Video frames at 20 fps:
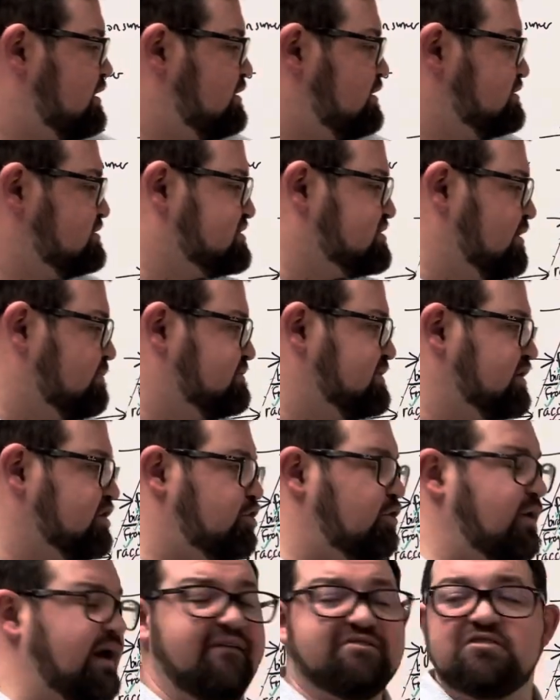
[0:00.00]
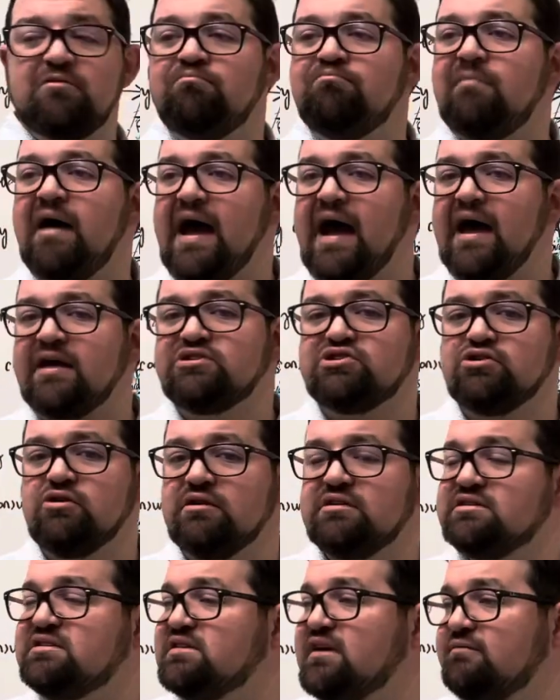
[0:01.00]
something you have to master
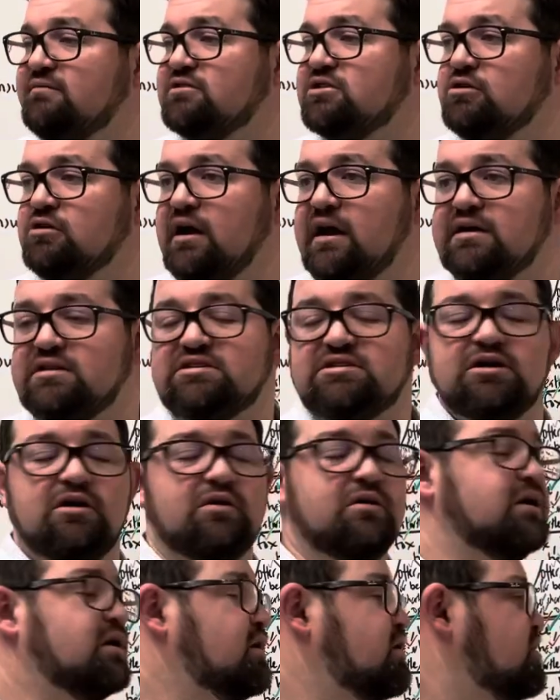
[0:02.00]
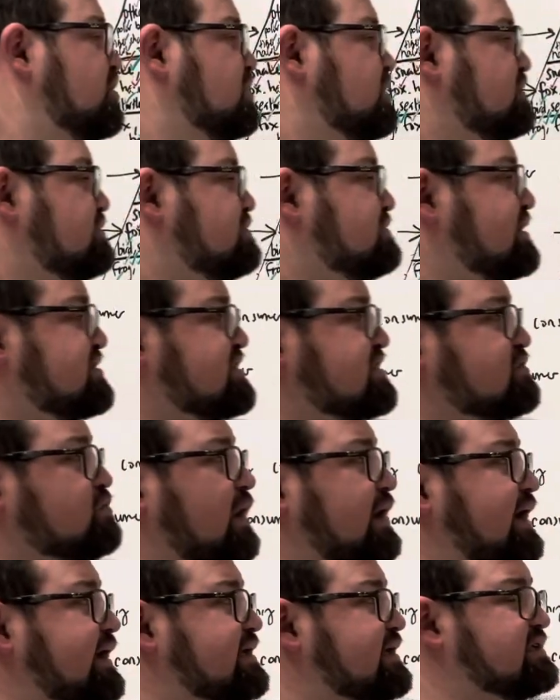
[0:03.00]
in 7th grade. So this is
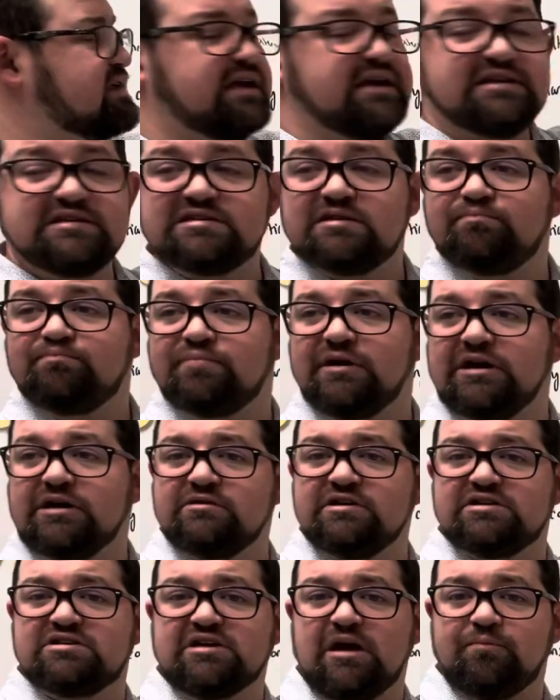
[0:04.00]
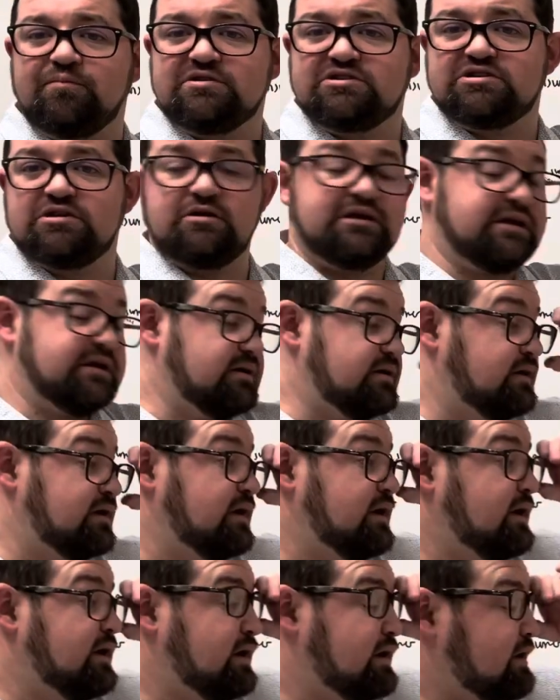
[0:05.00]
why it is a bonus opportunity.
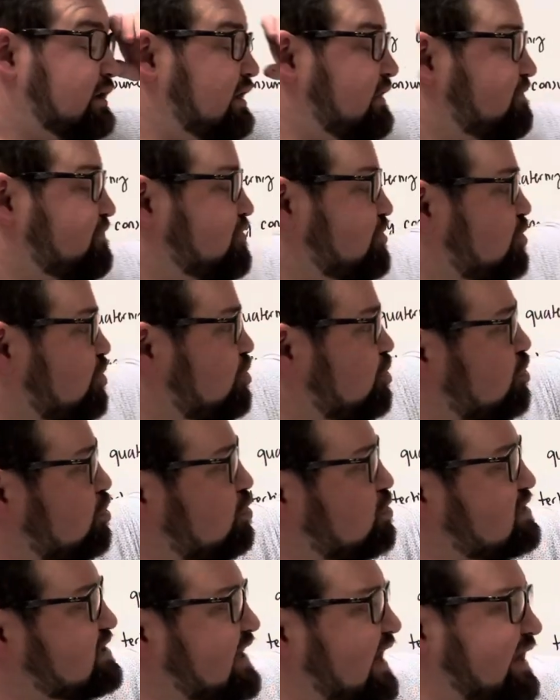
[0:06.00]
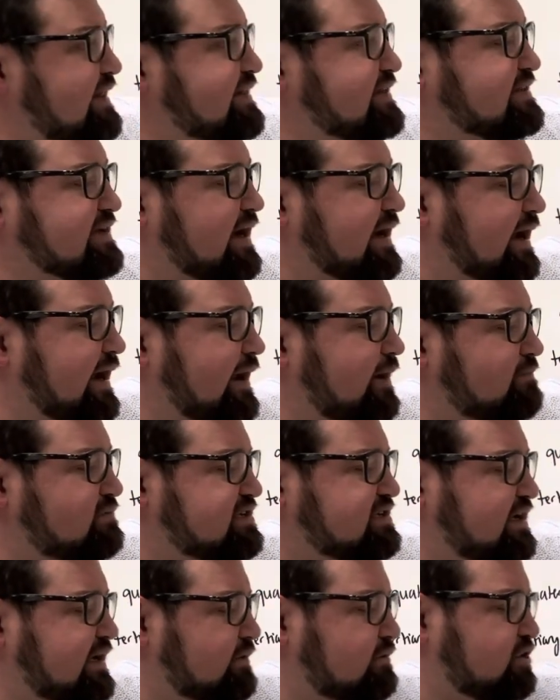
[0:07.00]
If you take the time
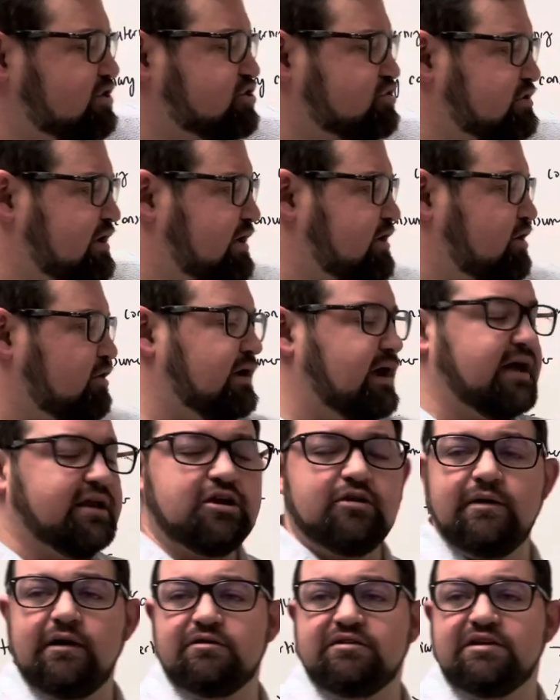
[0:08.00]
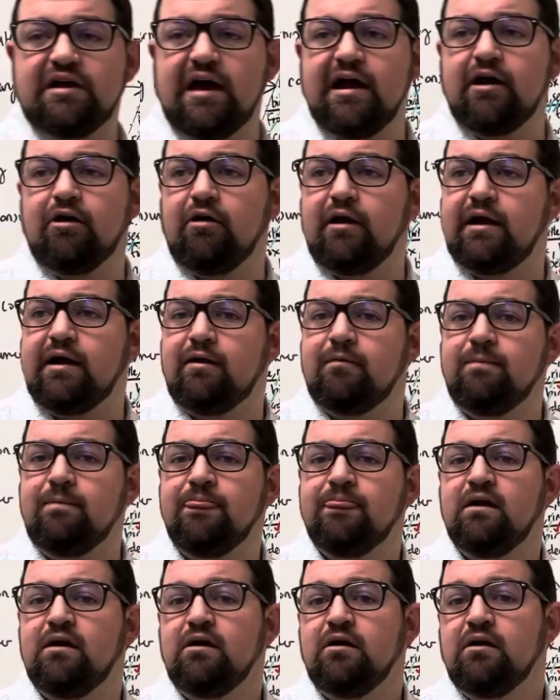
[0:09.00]
to illustrate your LOL diagram,
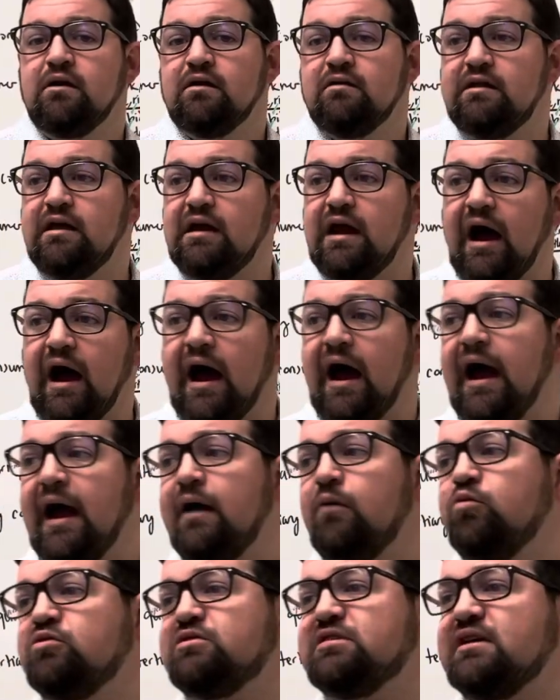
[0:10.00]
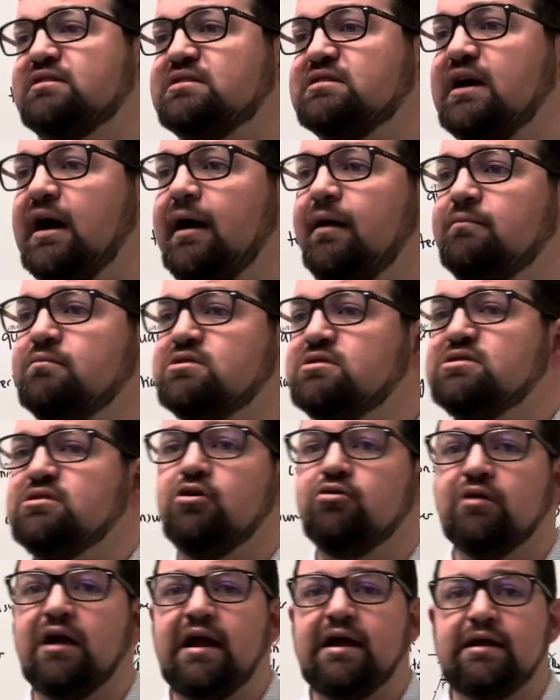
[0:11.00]
then I will take the time to
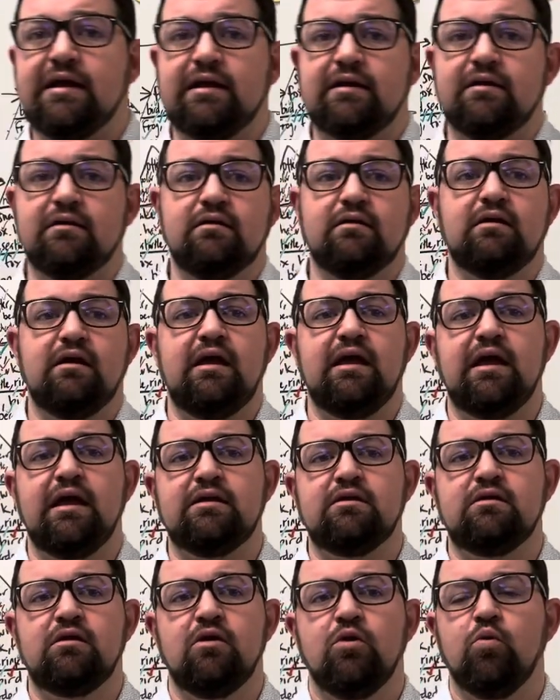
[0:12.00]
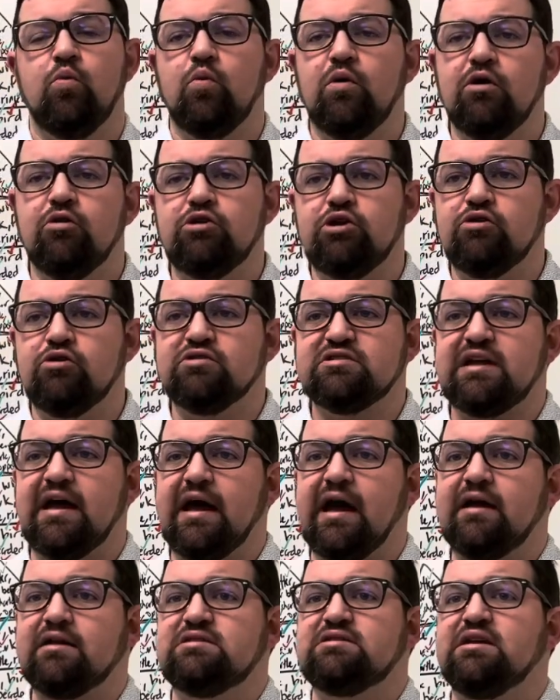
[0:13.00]
grade it, and we'll use
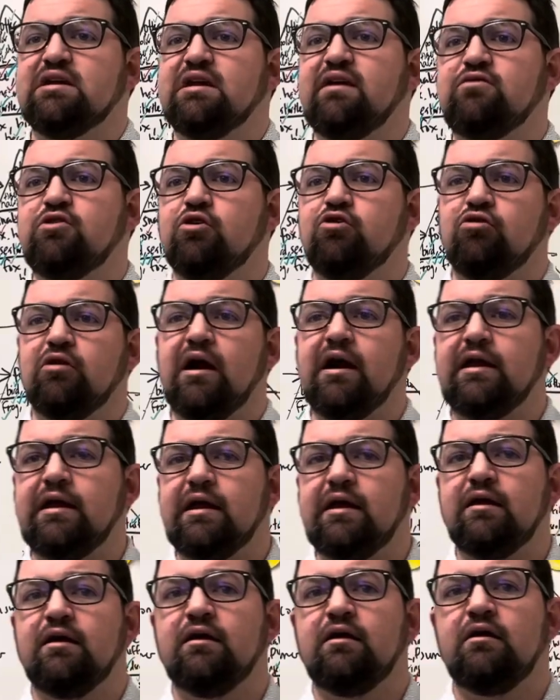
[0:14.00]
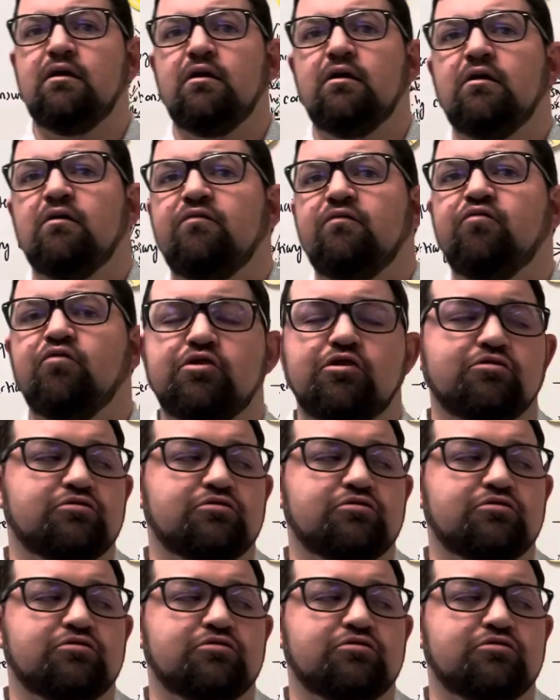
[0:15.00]
that to give you credit for your